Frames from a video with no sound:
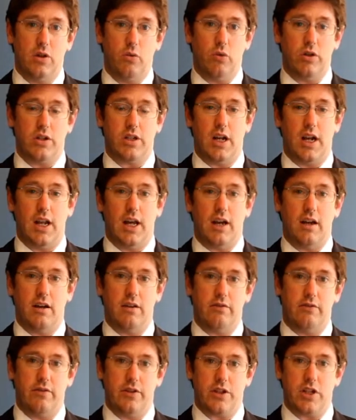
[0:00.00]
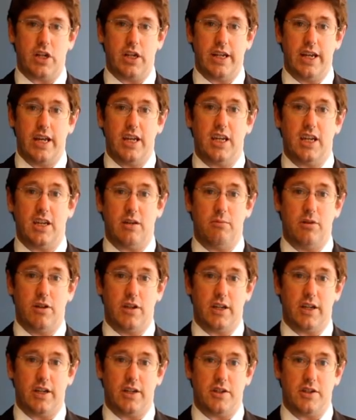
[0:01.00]
which allow virtually any
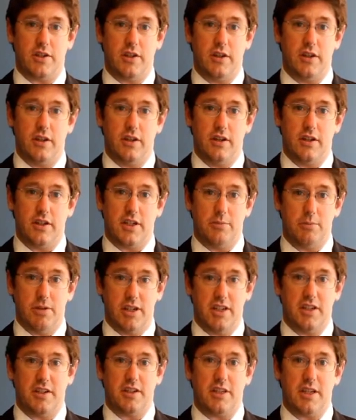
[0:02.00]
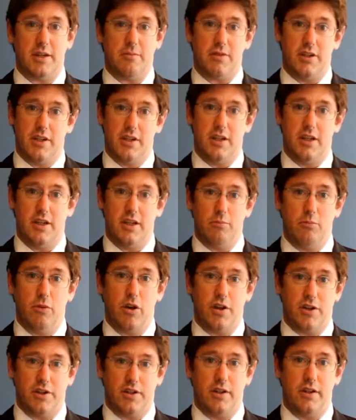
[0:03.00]
communication to be intercepted and
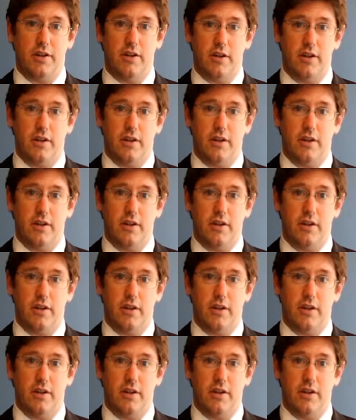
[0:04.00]
monitored,